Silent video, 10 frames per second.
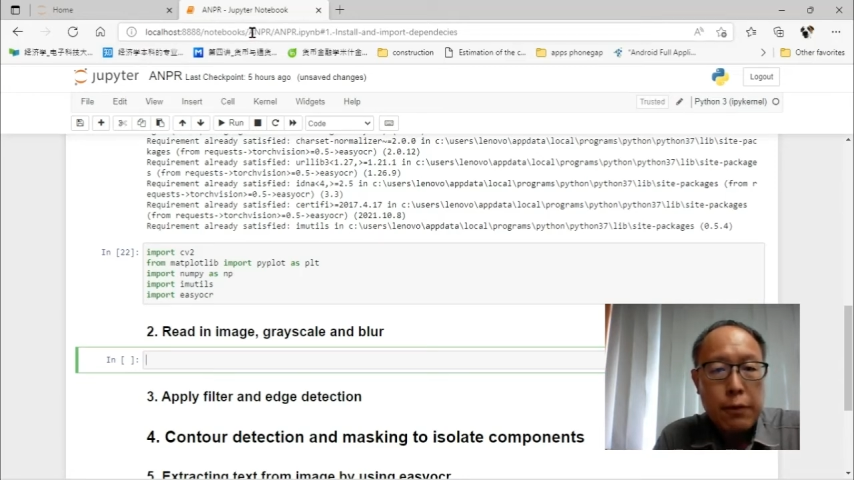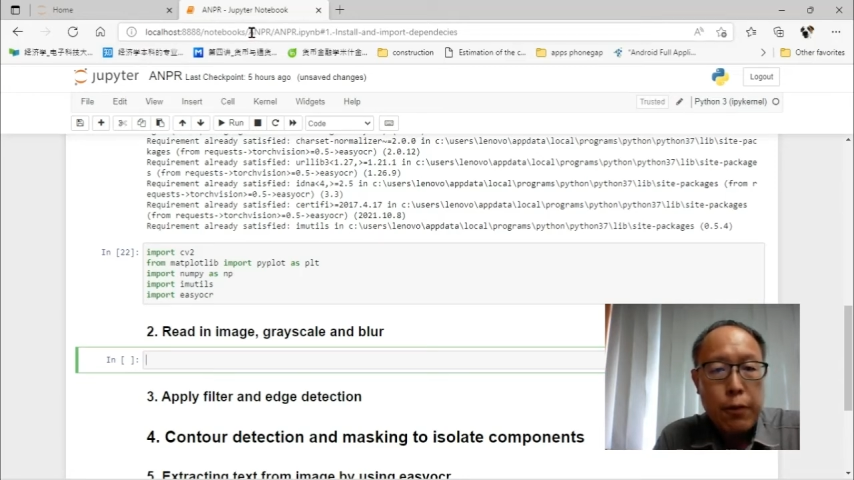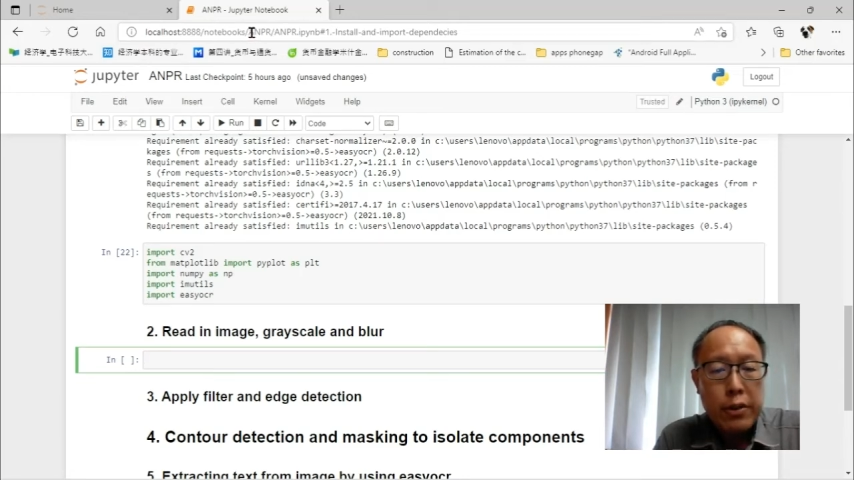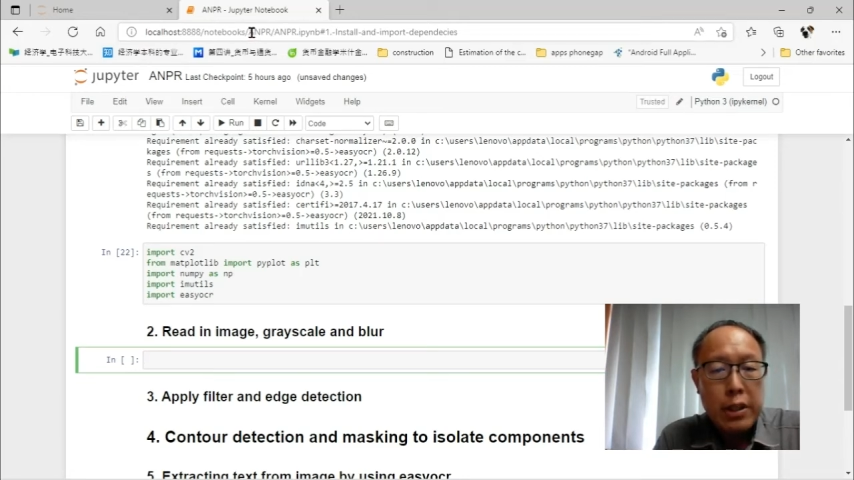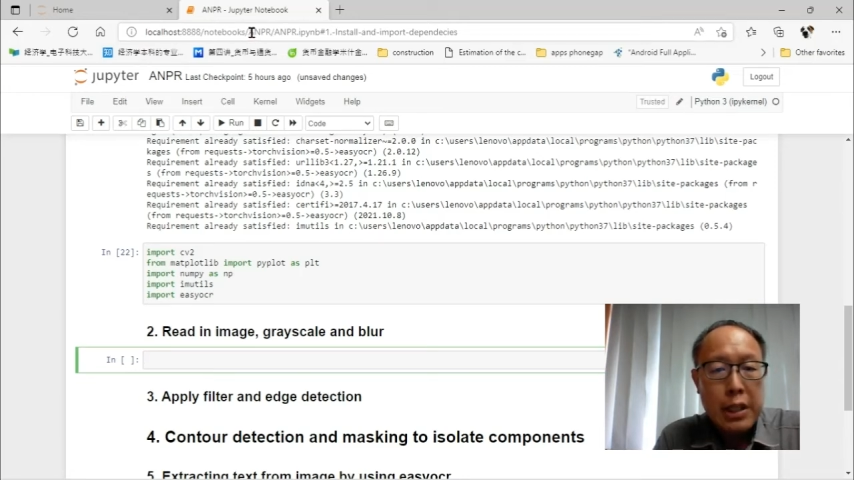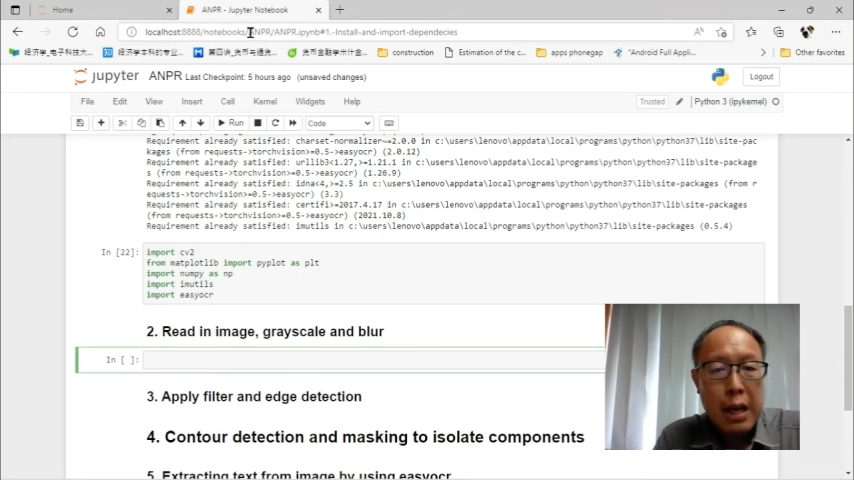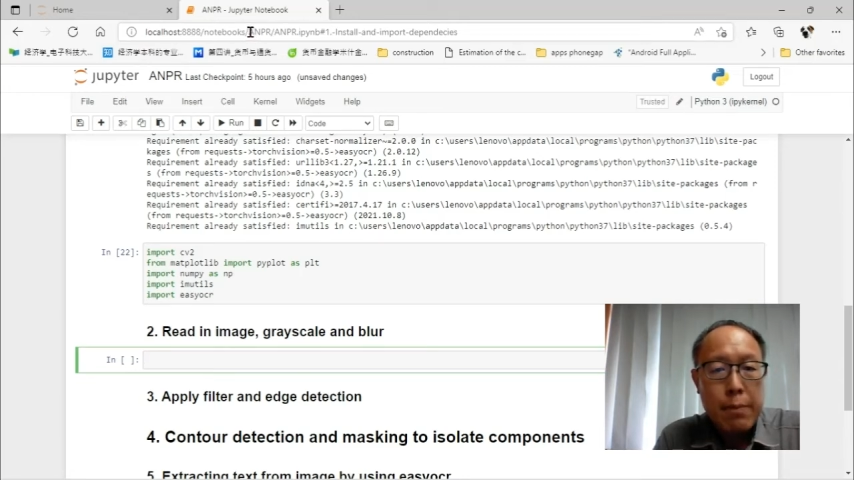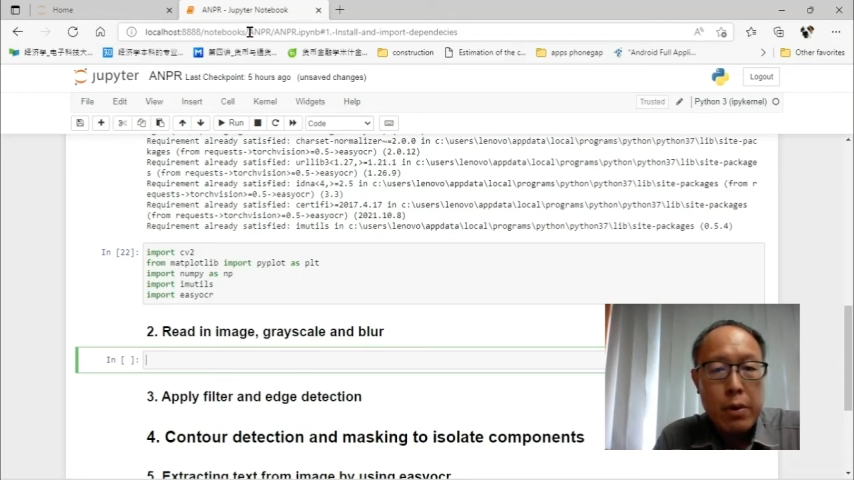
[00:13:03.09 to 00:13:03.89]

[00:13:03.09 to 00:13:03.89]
folder name